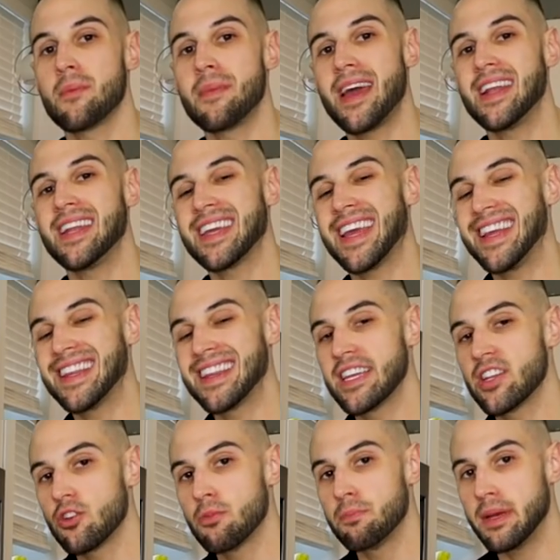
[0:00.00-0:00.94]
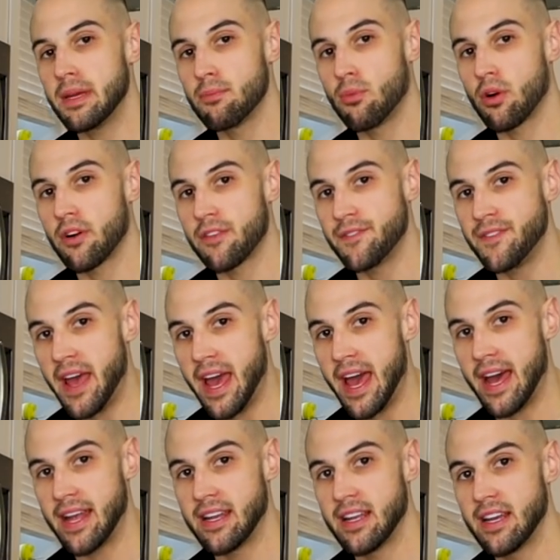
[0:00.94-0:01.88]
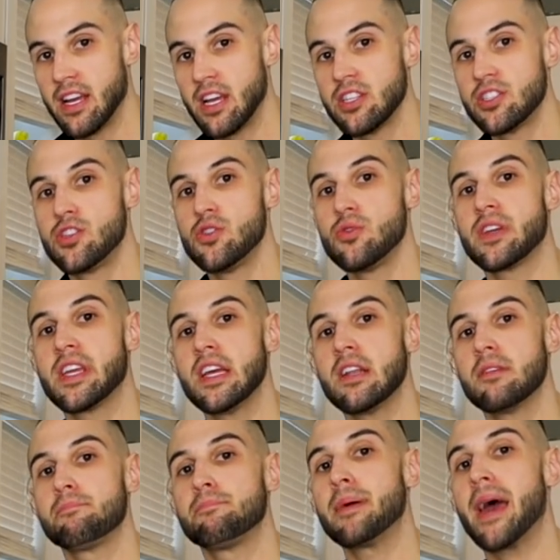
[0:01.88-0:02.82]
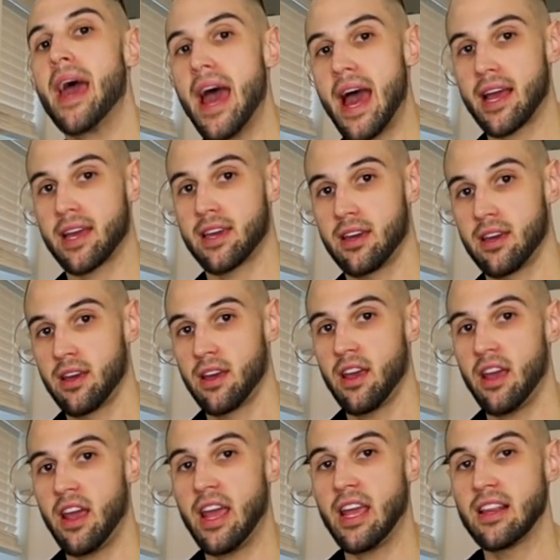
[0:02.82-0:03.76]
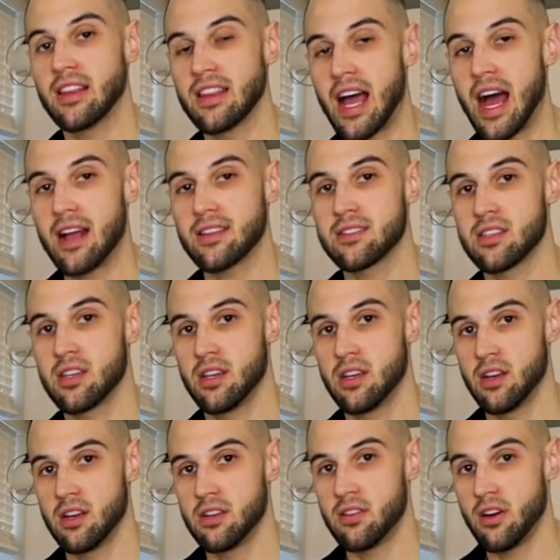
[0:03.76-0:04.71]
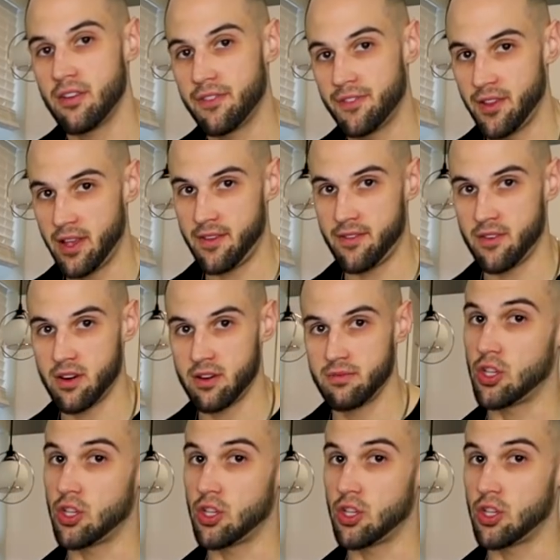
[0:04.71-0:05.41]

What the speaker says: I'm adding a little bit more fat to get back a lot of flavor.